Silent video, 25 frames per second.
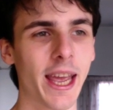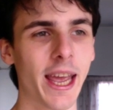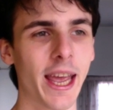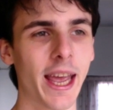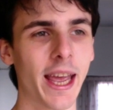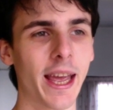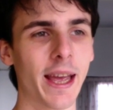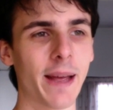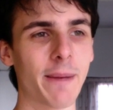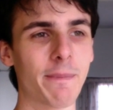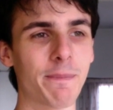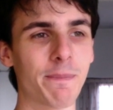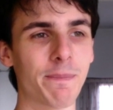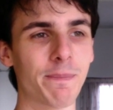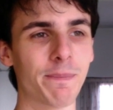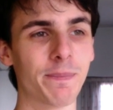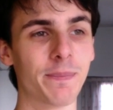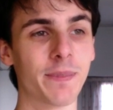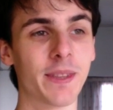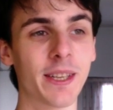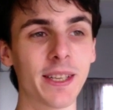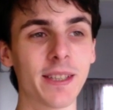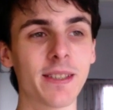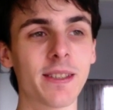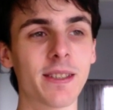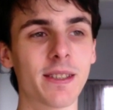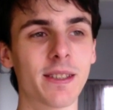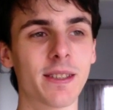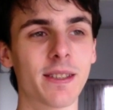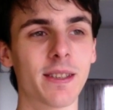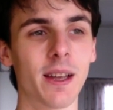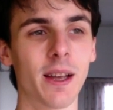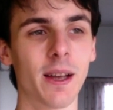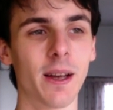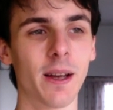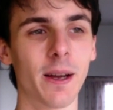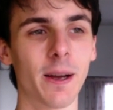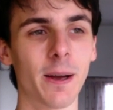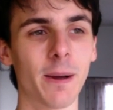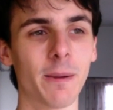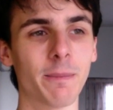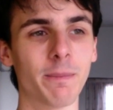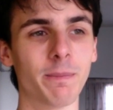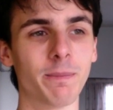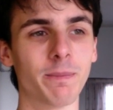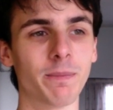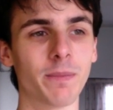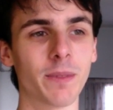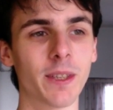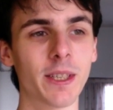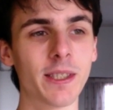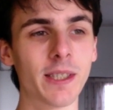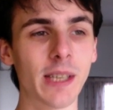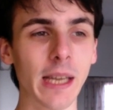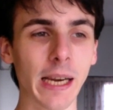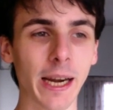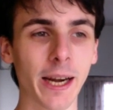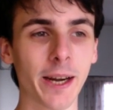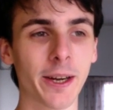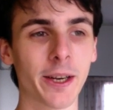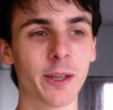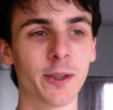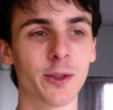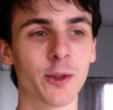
And this scenario